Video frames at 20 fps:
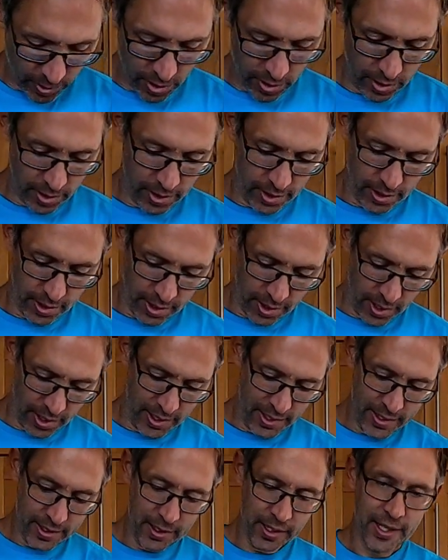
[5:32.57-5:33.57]
got a
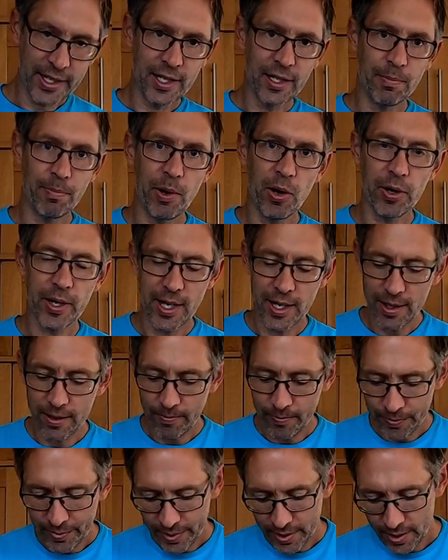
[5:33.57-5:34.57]
little inner
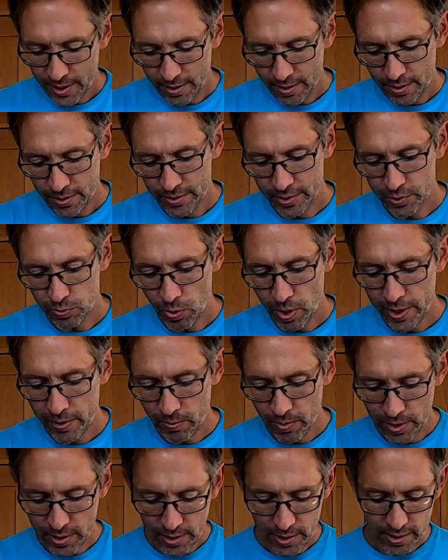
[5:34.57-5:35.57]
pocket, this white
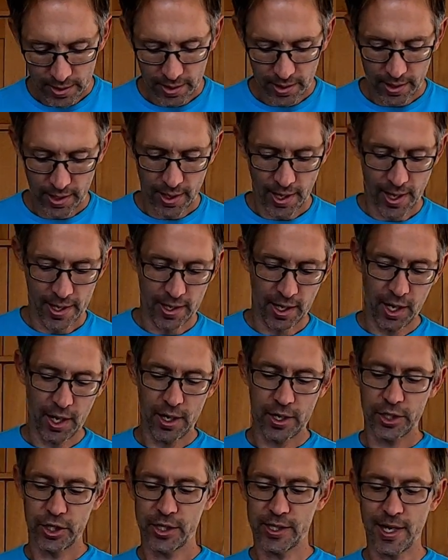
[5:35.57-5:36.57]
one, and a
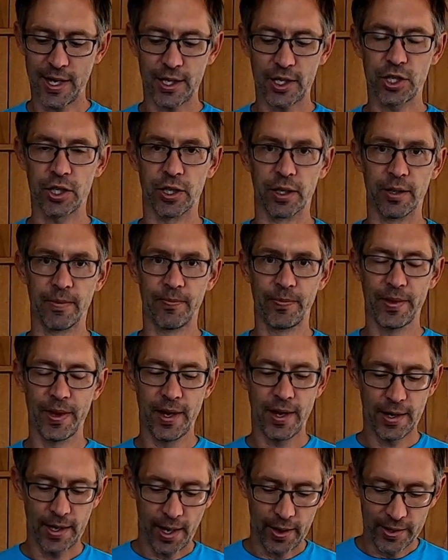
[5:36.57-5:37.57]
large section.
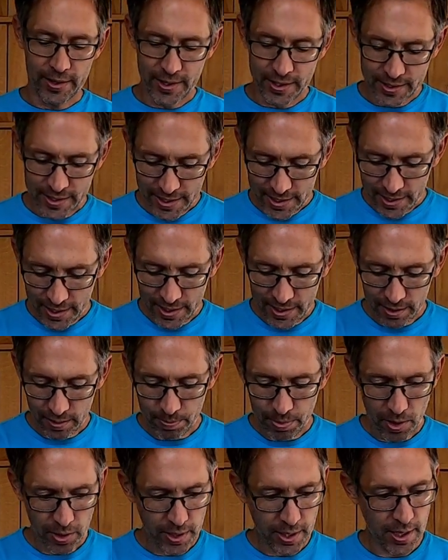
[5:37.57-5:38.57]
Now in this inner little
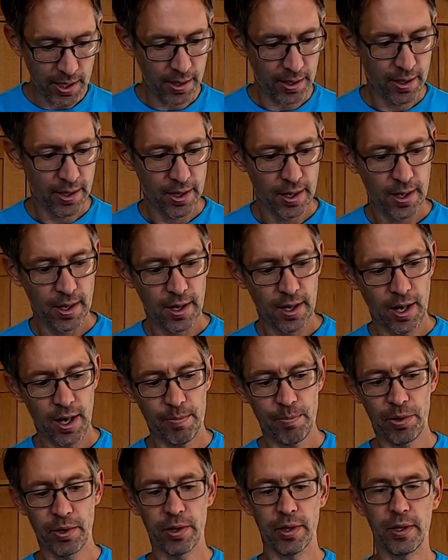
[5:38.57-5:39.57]
pocket, I
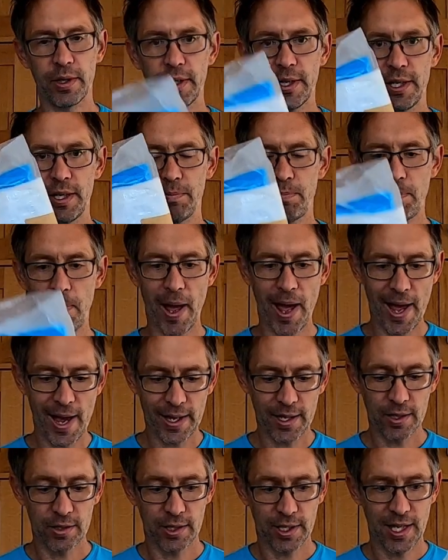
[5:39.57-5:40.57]
put in a
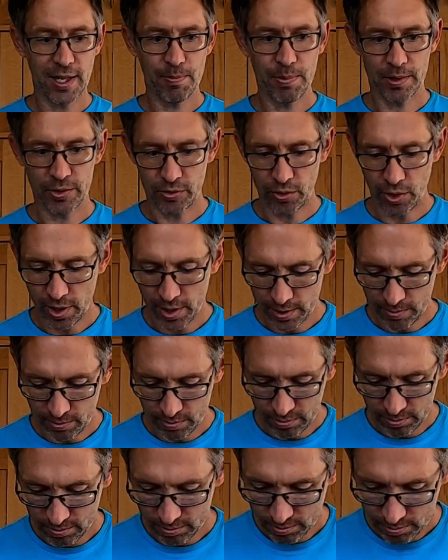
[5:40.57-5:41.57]
bag to keep it dry
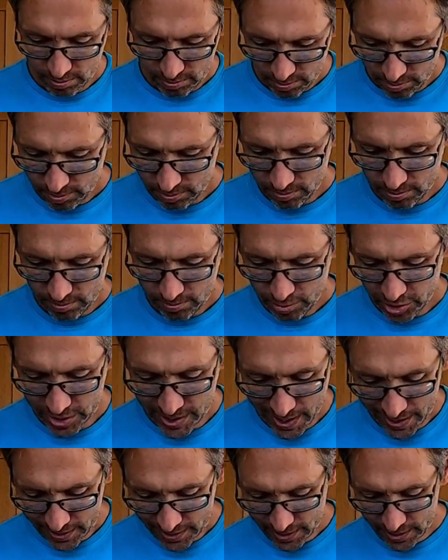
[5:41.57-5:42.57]
and
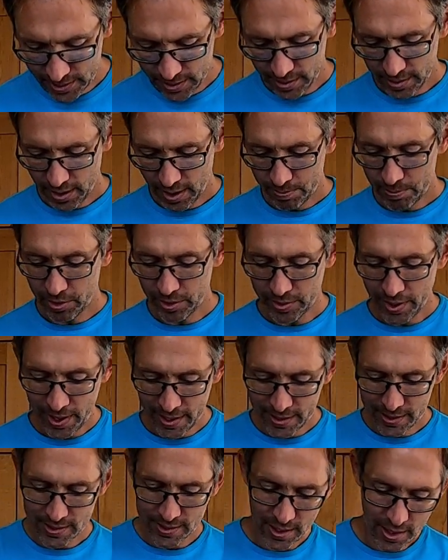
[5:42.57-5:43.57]
protected. I put
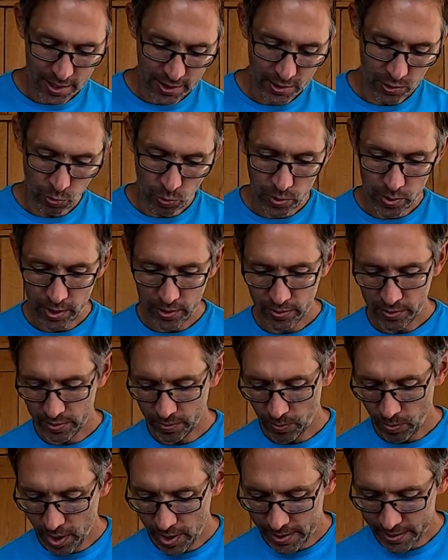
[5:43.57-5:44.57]
that inside the
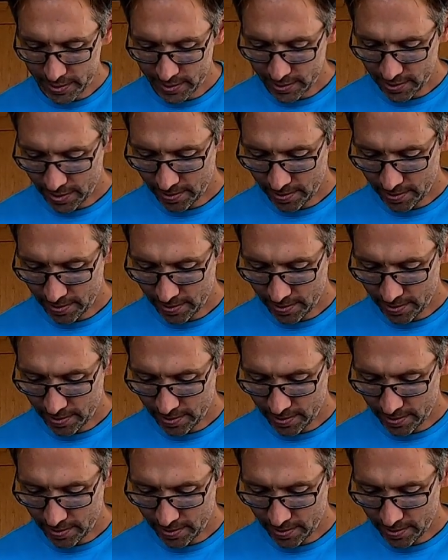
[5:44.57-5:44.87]
white